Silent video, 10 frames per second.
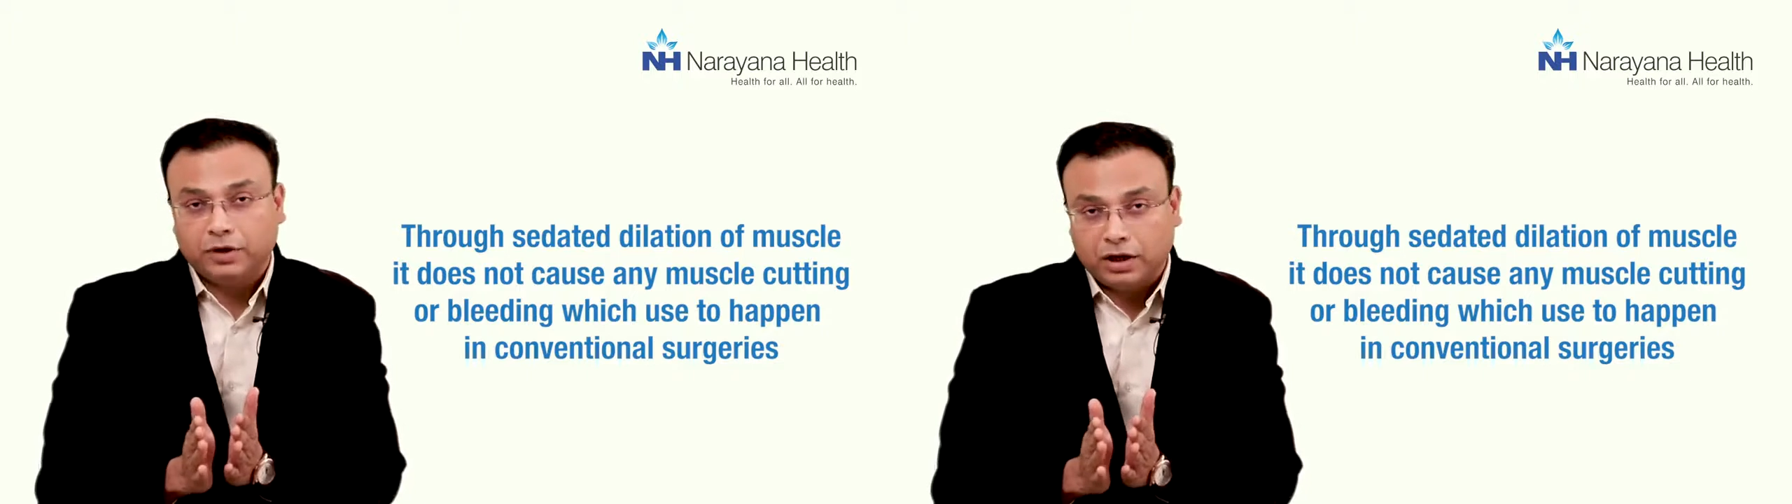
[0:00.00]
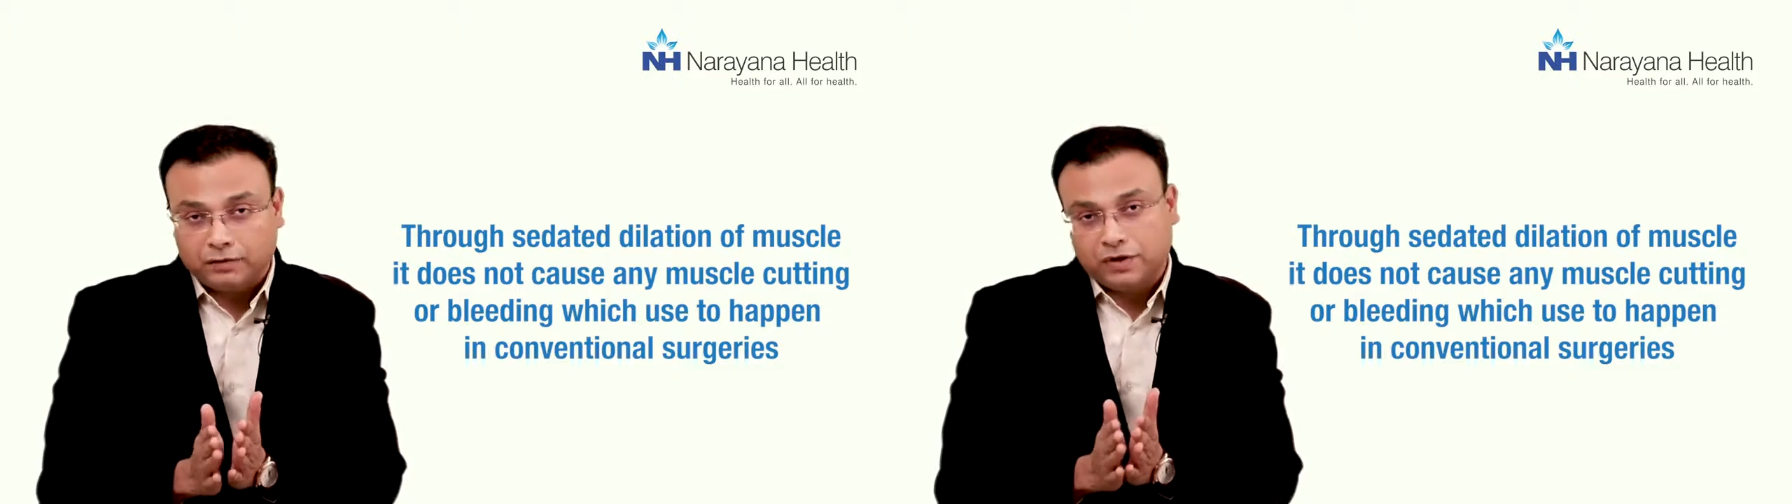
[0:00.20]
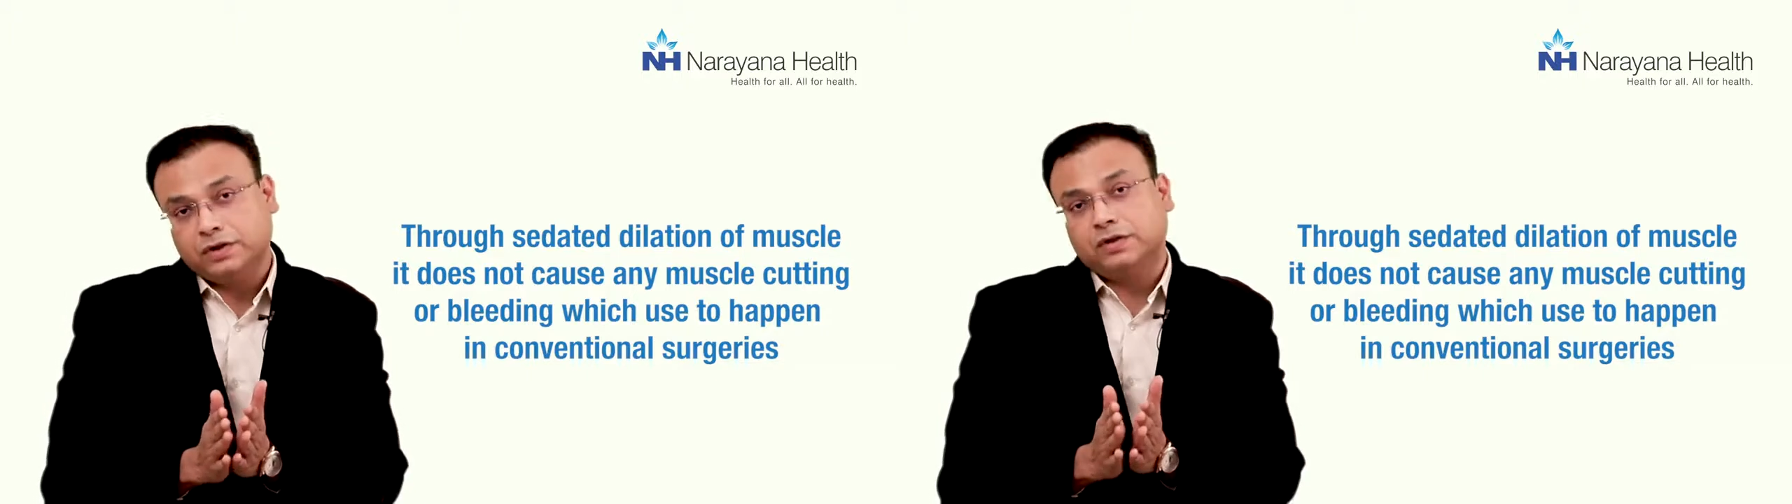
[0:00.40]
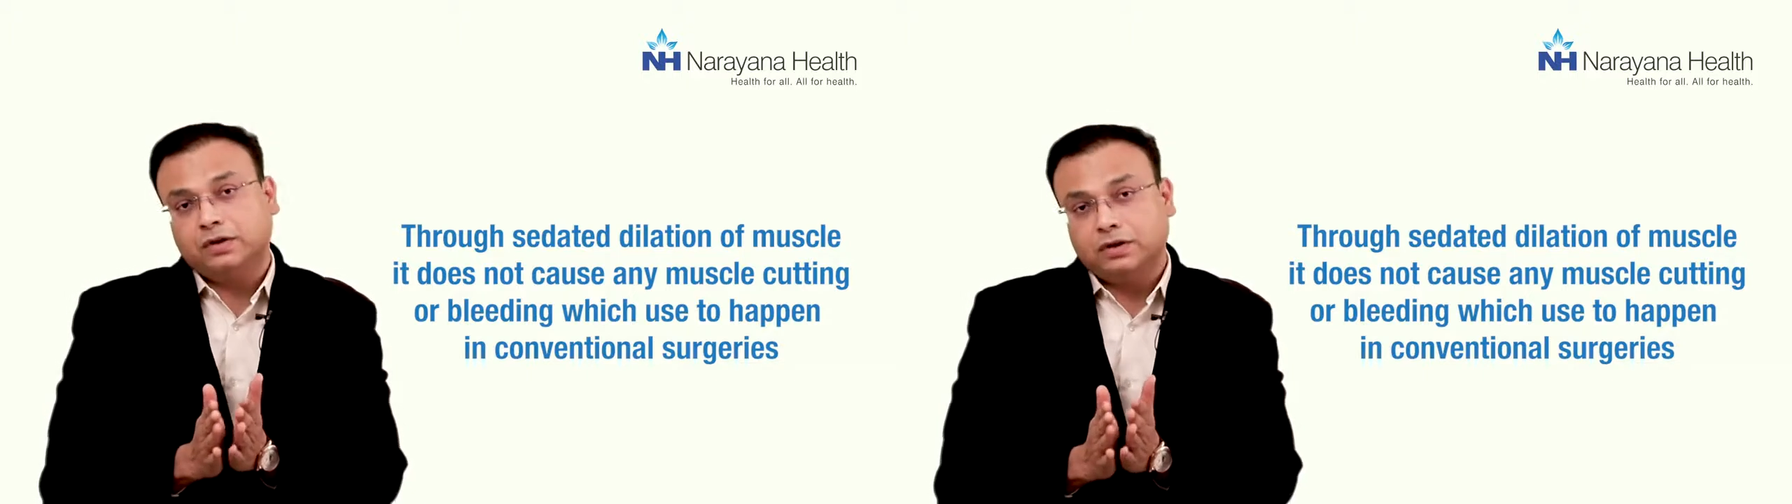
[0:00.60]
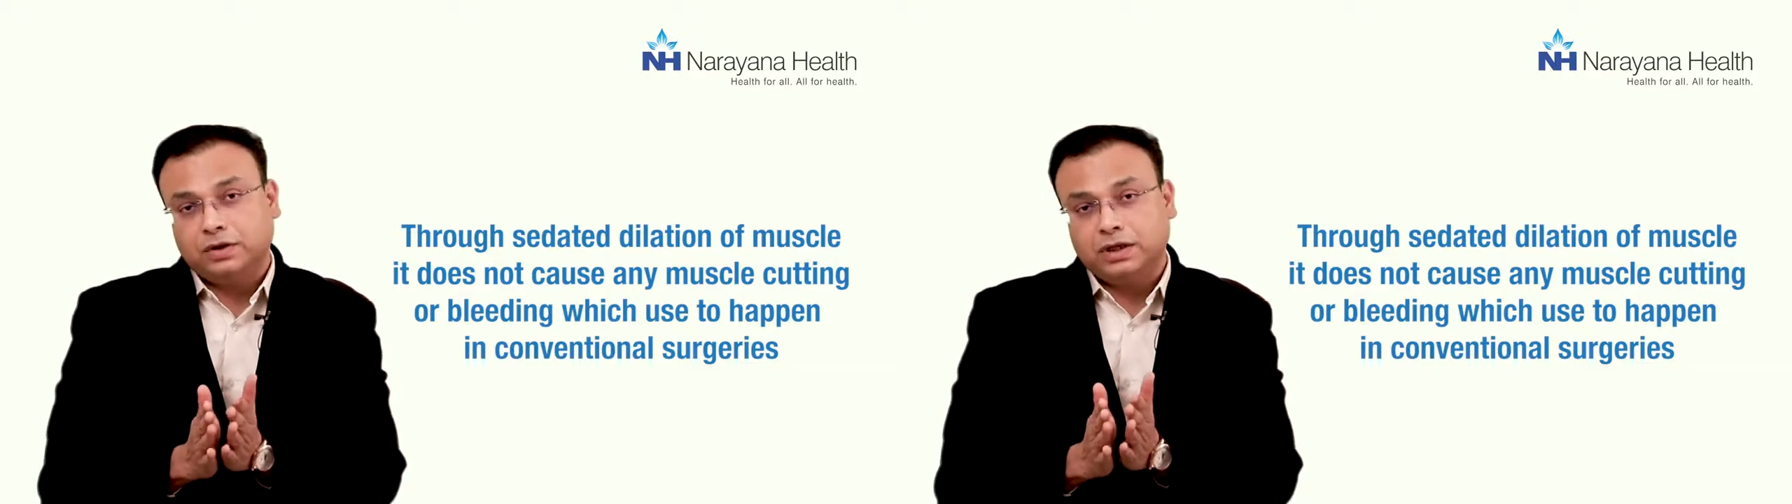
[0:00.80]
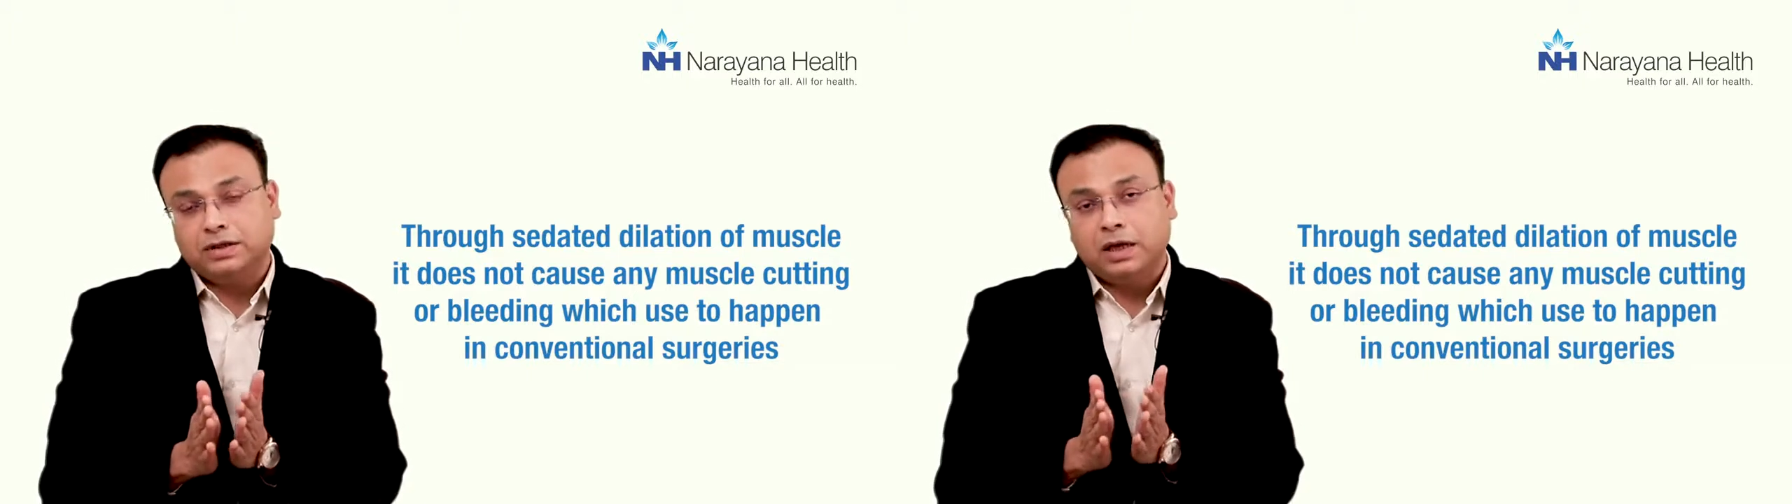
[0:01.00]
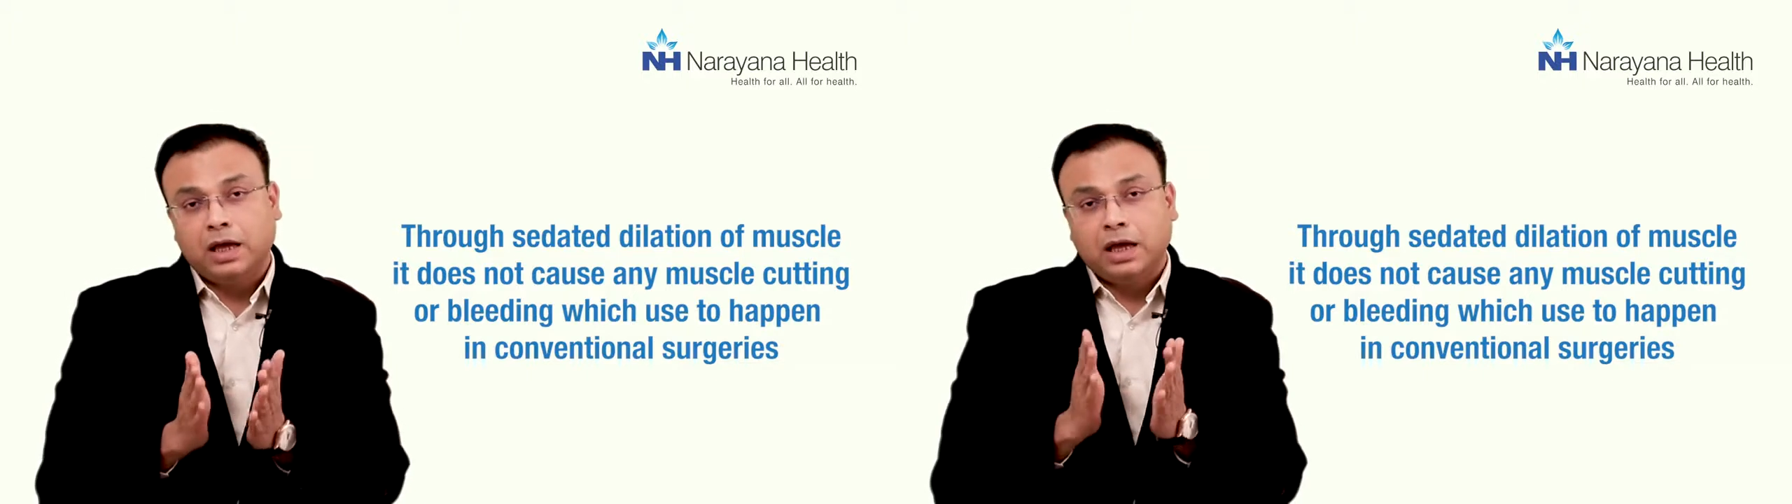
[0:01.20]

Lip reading: conventional surgeries.